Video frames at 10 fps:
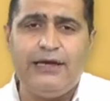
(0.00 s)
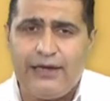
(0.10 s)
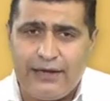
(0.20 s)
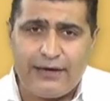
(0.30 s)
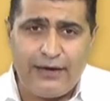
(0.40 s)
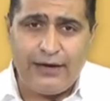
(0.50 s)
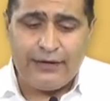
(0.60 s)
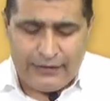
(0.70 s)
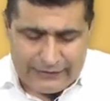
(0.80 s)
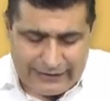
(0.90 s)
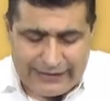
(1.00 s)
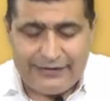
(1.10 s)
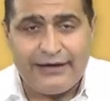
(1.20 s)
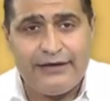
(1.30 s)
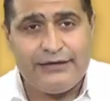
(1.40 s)
area that I
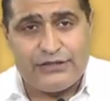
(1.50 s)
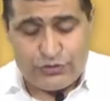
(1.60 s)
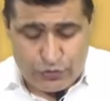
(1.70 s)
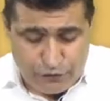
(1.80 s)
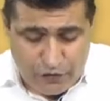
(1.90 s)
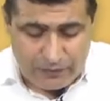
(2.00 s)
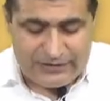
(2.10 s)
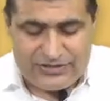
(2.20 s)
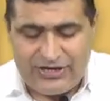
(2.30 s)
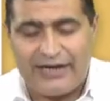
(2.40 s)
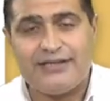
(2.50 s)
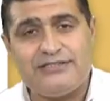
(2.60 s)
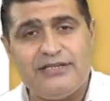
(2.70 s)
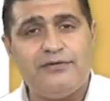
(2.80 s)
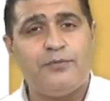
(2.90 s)
really need to know from the
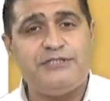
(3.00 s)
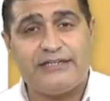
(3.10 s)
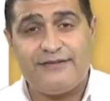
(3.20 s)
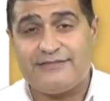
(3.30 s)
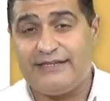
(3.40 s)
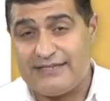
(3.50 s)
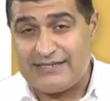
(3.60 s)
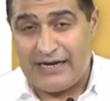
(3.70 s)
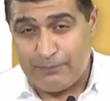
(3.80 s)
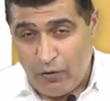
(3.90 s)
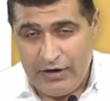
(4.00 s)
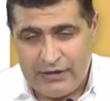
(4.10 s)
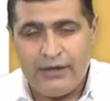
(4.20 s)
strategy and objective setting standpoint.